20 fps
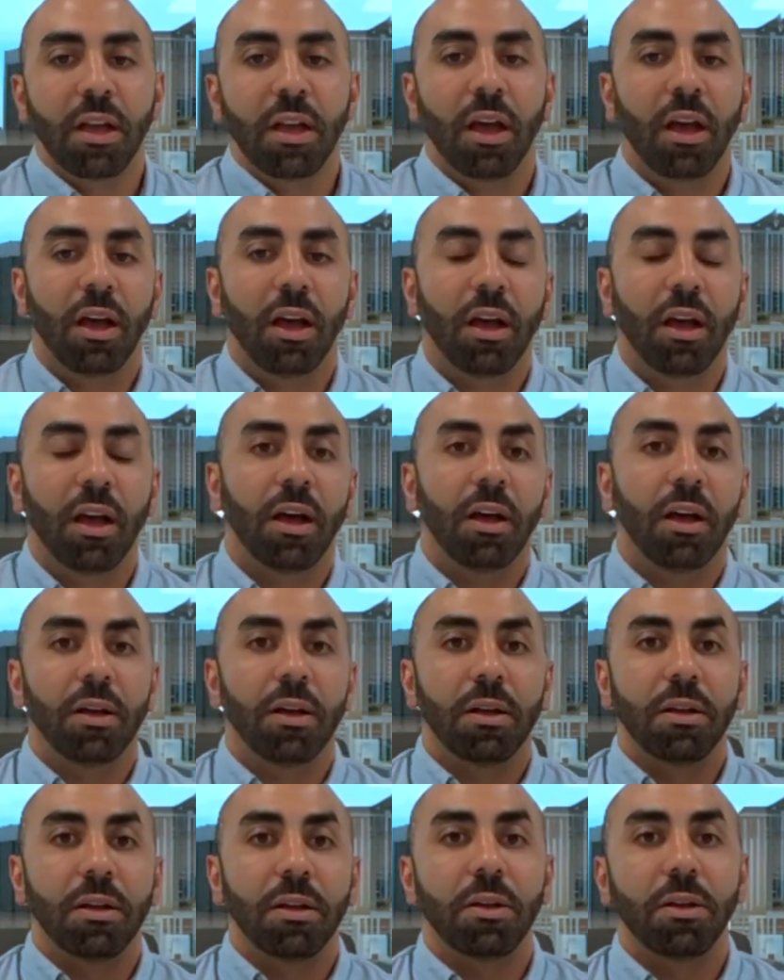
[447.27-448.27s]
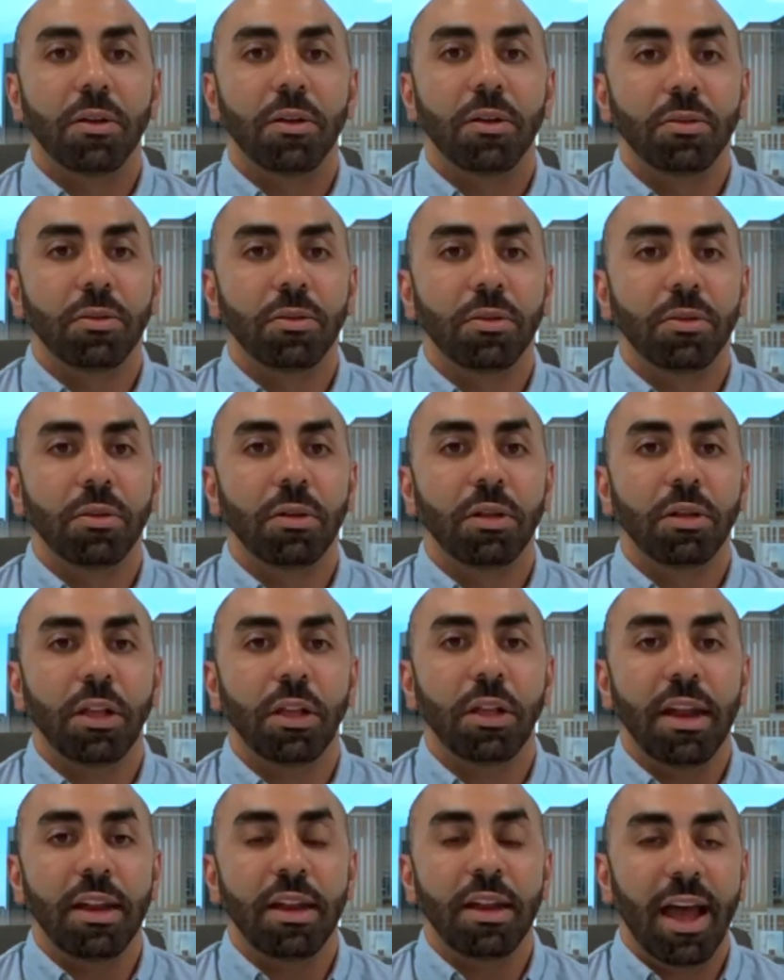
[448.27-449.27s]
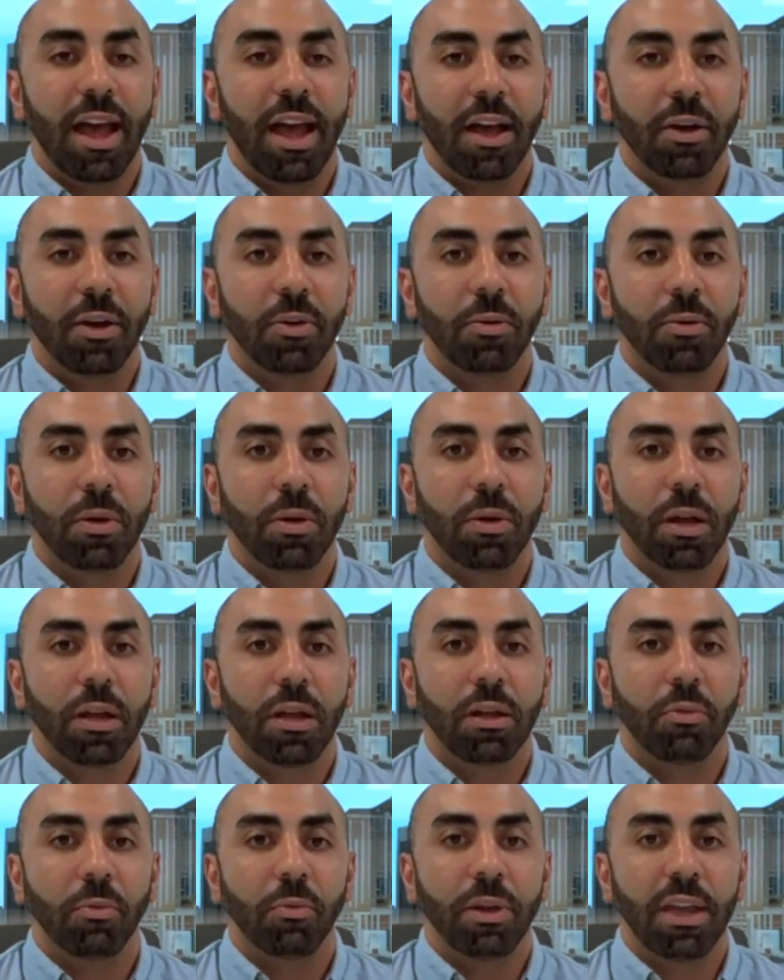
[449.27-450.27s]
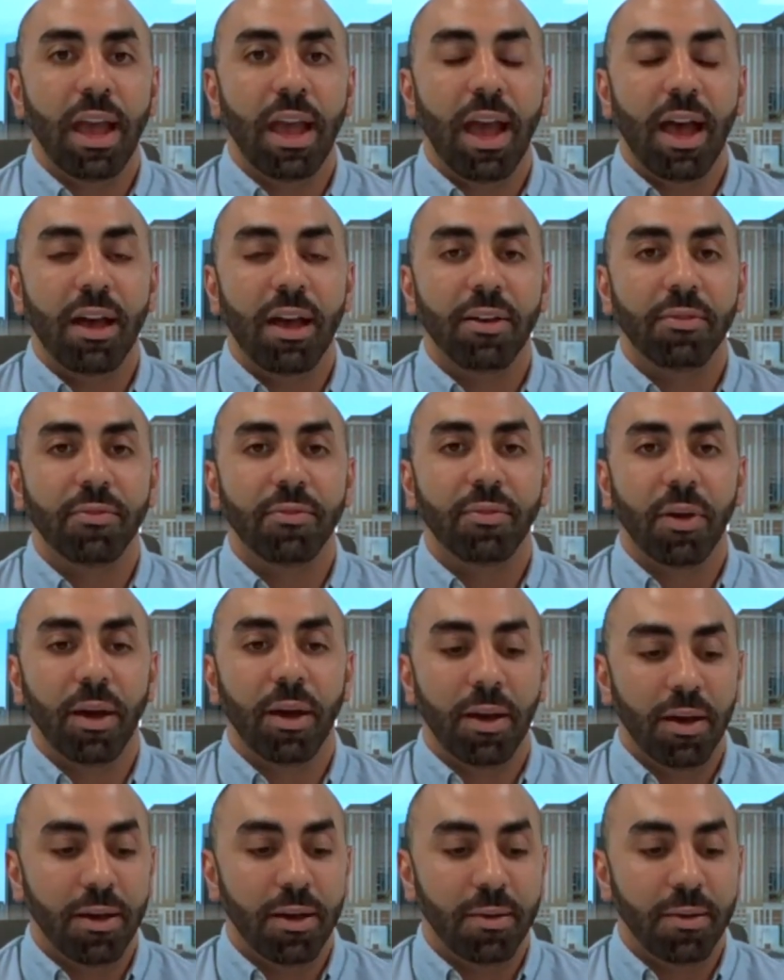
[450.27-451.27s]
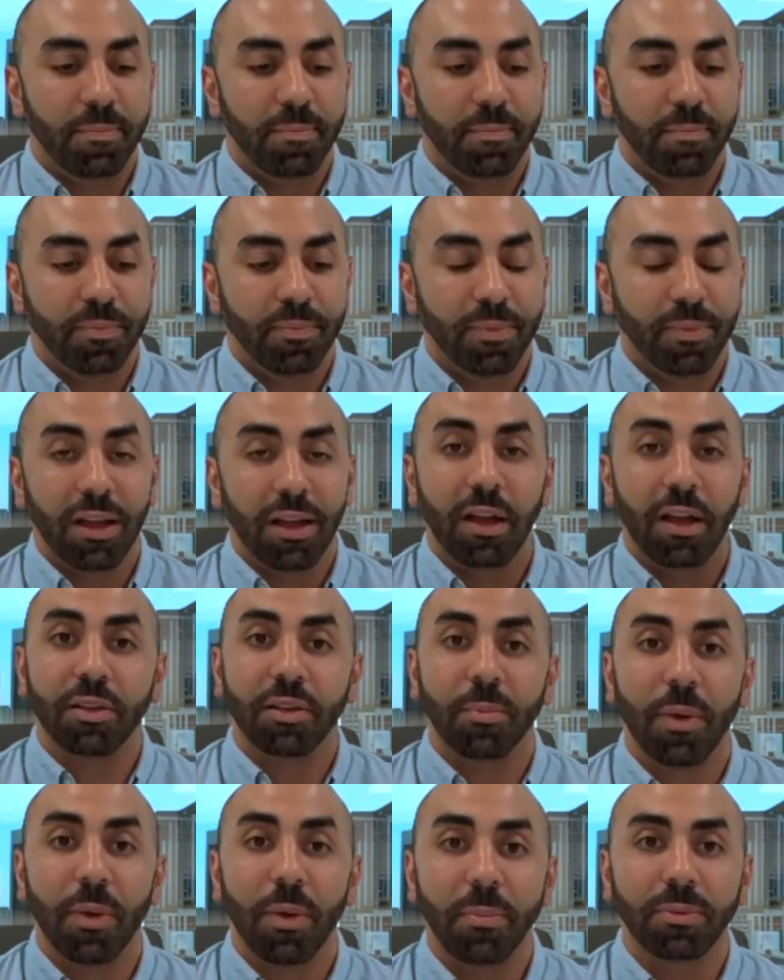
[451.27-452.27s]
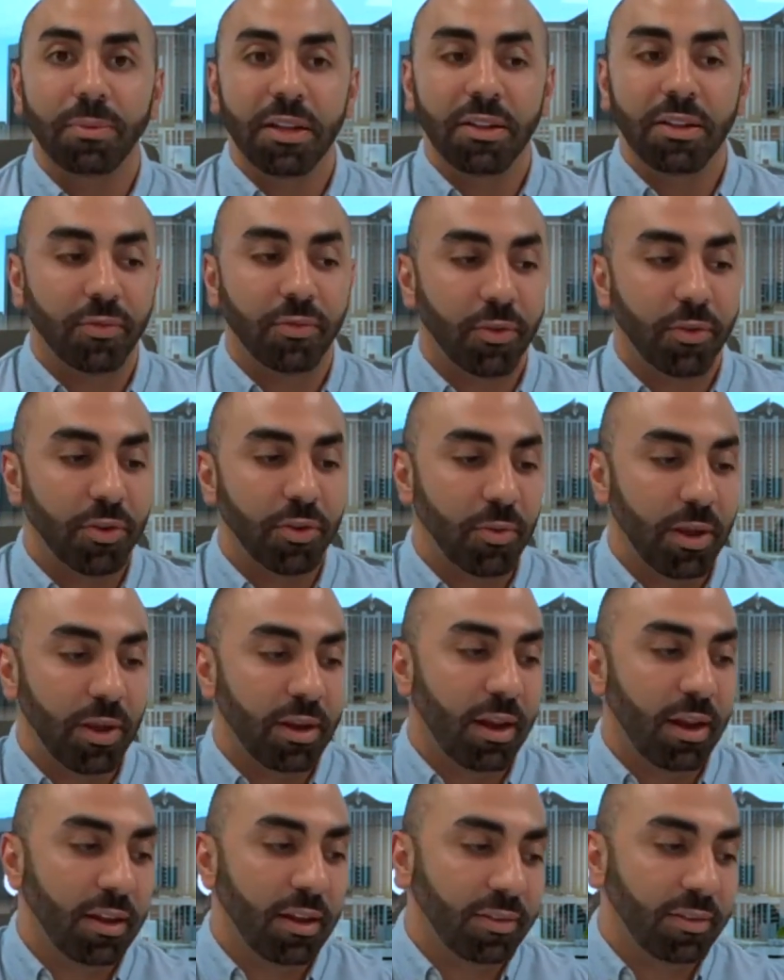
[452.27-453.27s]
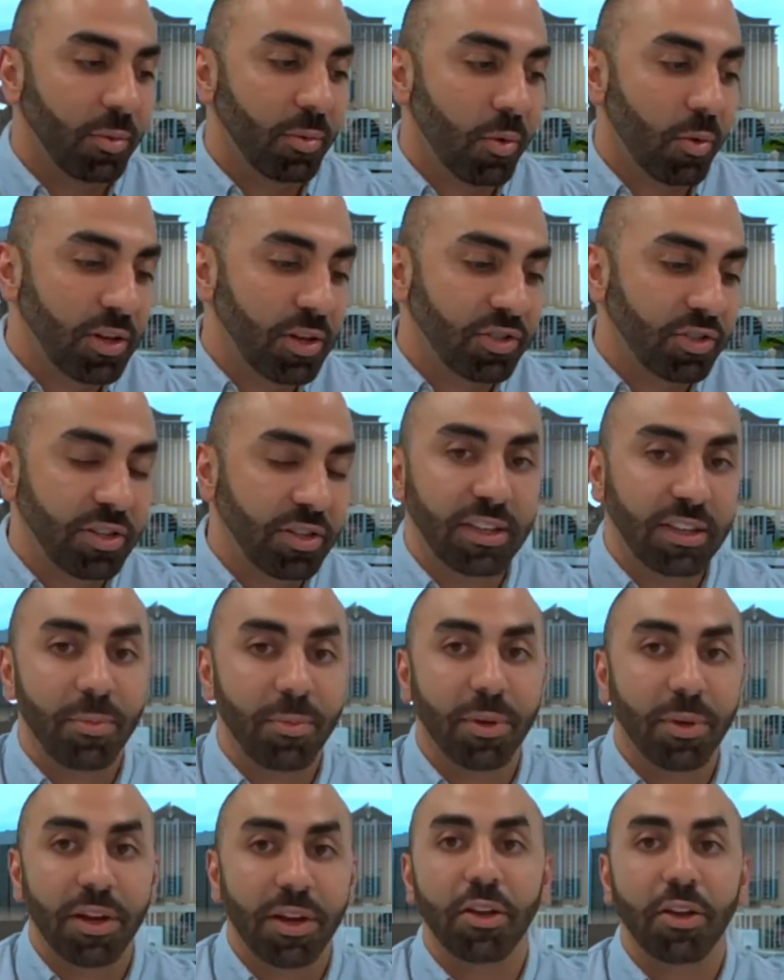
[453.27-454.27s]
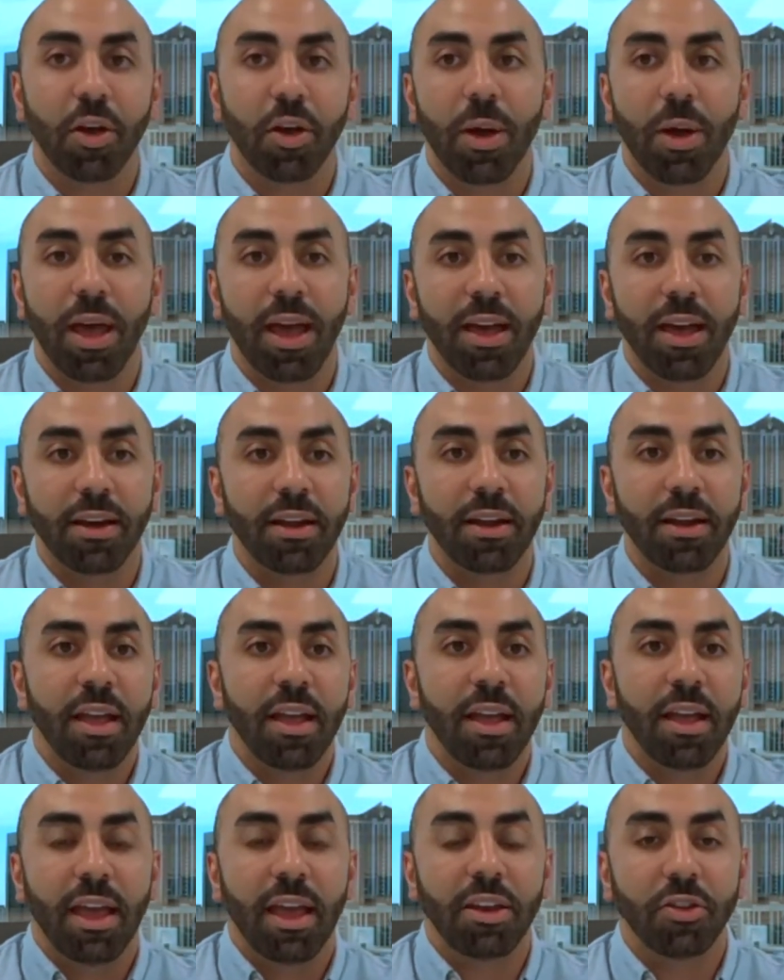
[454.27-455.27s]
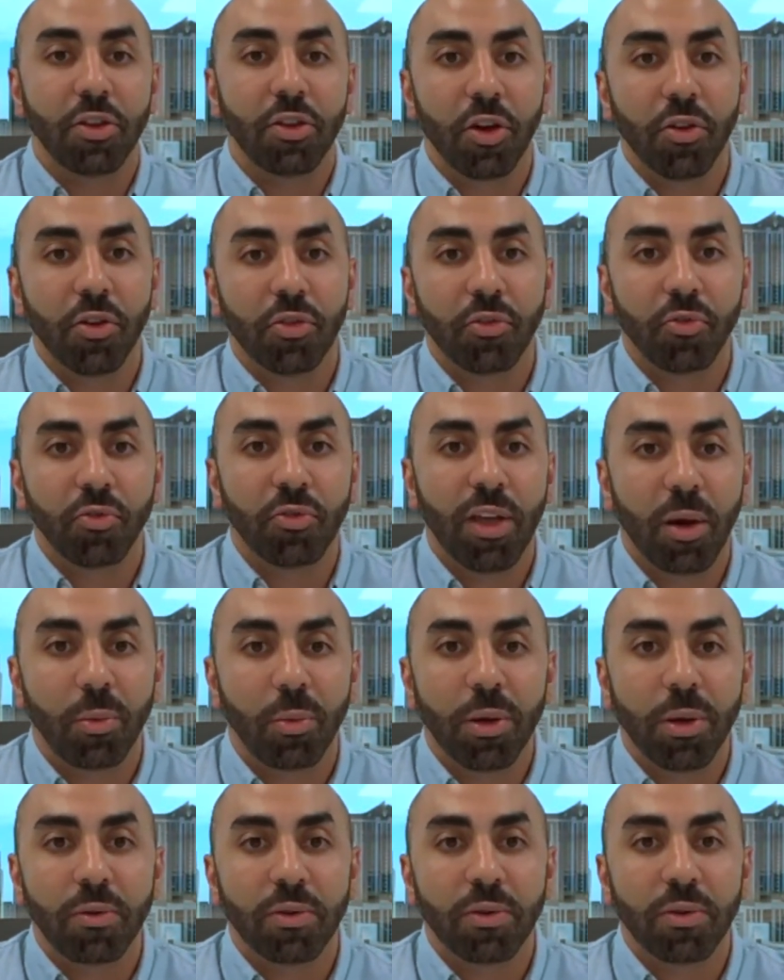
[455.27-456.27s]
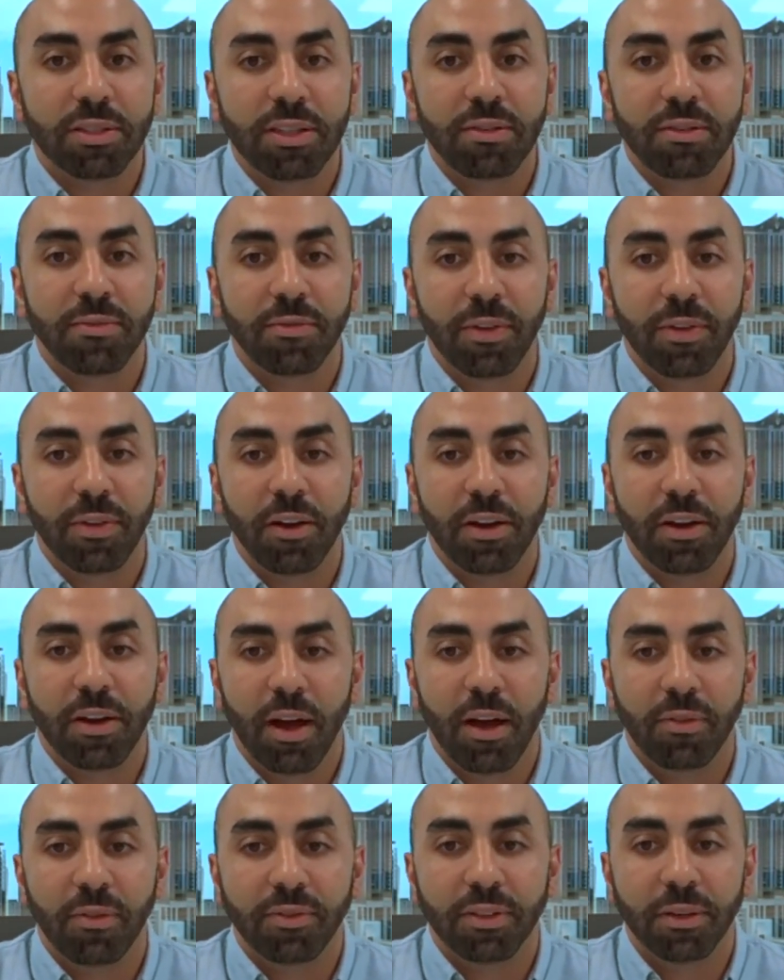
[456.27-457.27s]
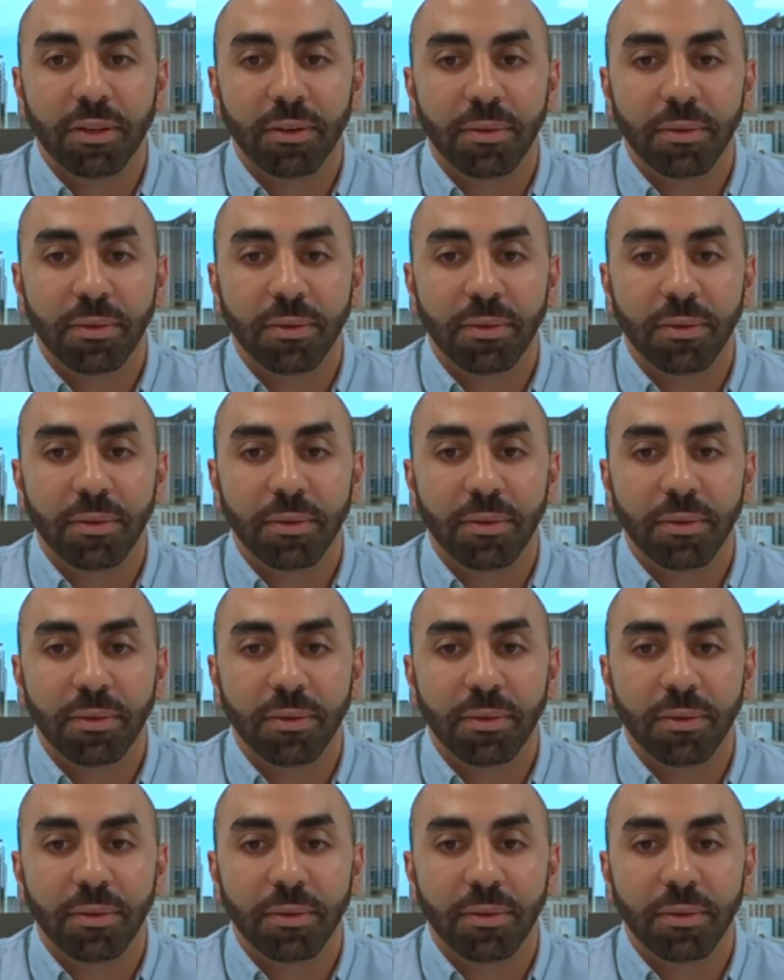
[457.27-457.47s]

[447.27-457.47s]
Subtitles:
And now we have some updates for you and some questions that I'm going to go ahead and go through that we receive very often.